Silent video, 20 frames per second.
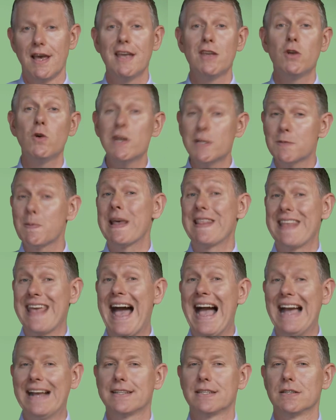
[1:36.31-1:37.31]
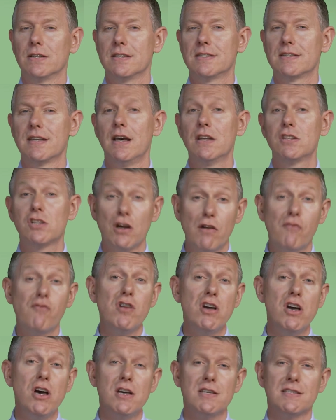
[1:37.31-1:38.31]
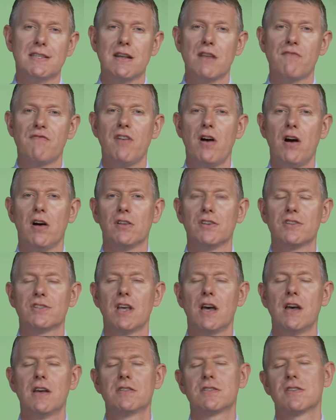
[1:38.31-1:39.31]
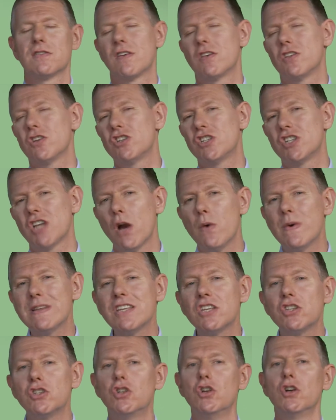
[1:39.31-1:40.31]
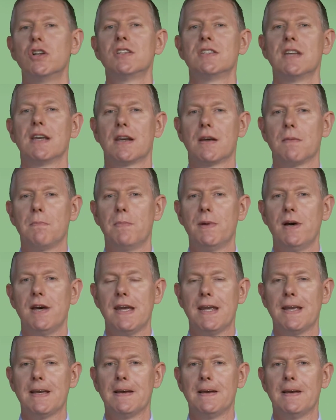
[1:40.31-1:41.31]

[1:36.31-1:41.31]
You expect the actors to have rehearsed in advance so that the show is as good as it can be.